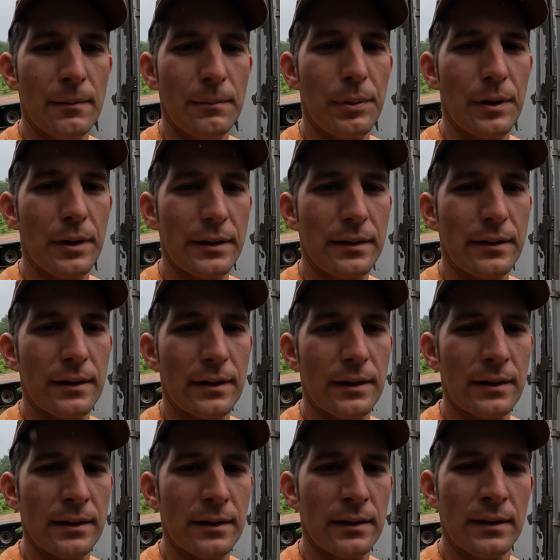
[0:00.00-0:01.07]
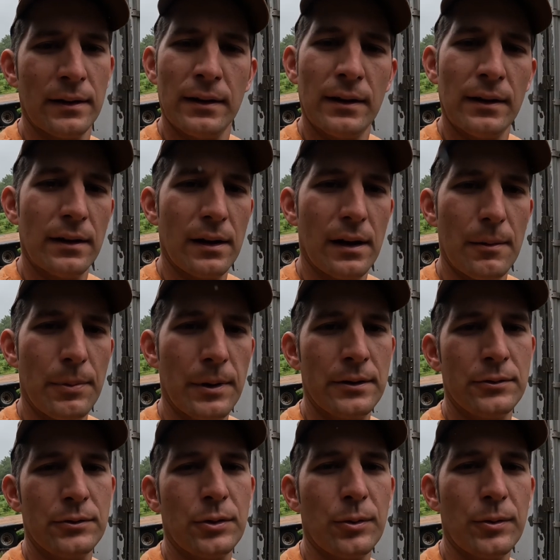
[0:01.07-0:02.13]
but I bought a
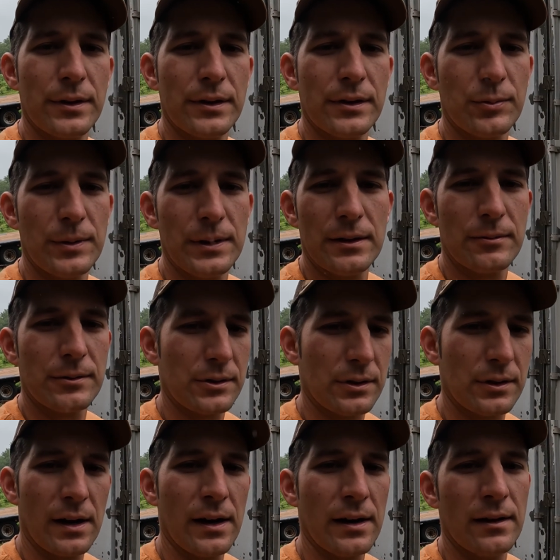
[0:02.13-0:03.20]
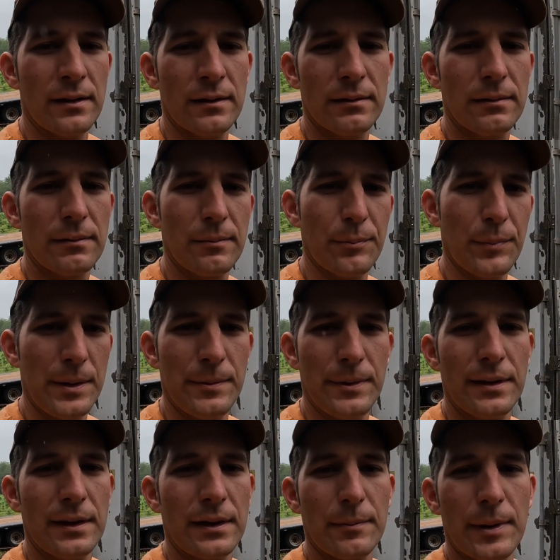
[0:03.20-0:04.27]
new toy this week, which kind of made me
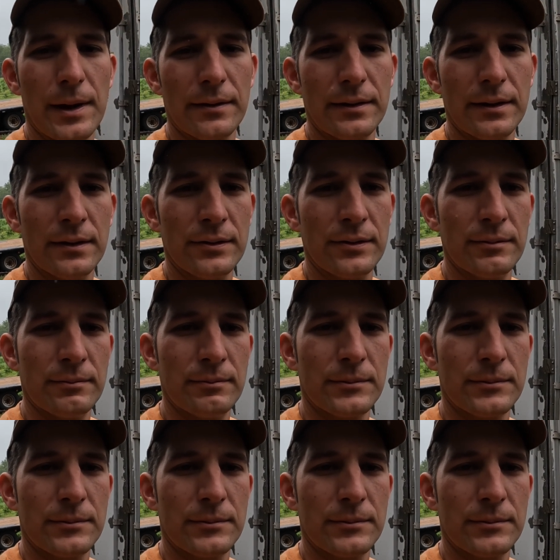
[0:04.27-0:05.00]
think about this and